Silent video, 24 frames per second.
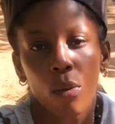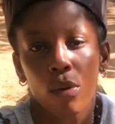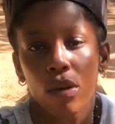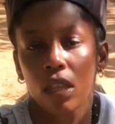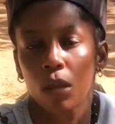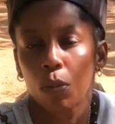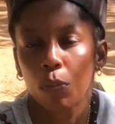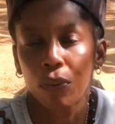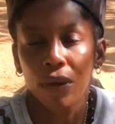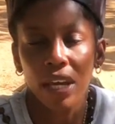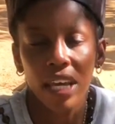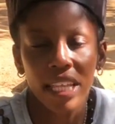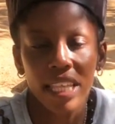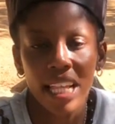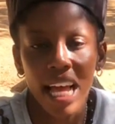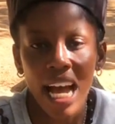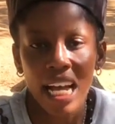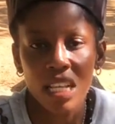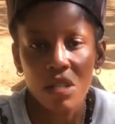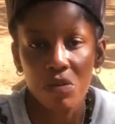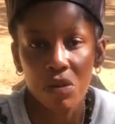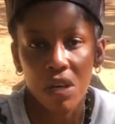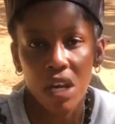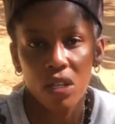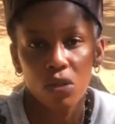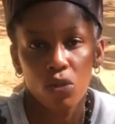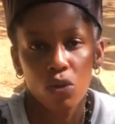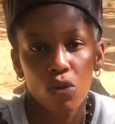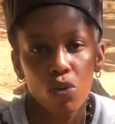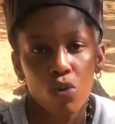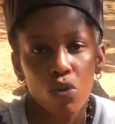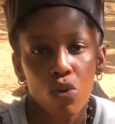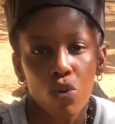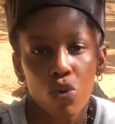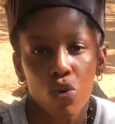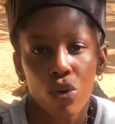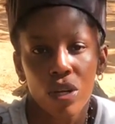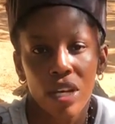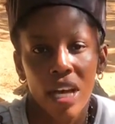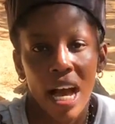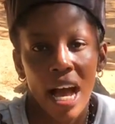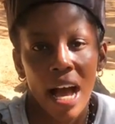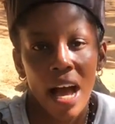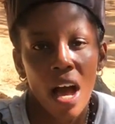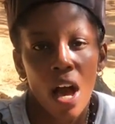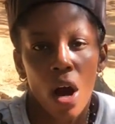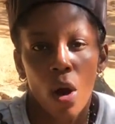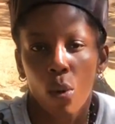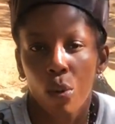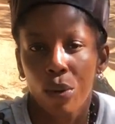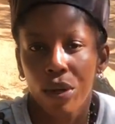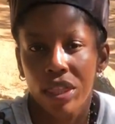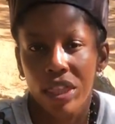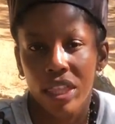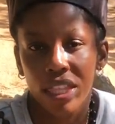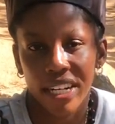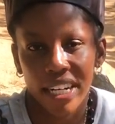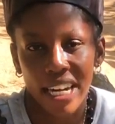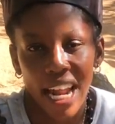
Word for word: with peanut you can do kukuya with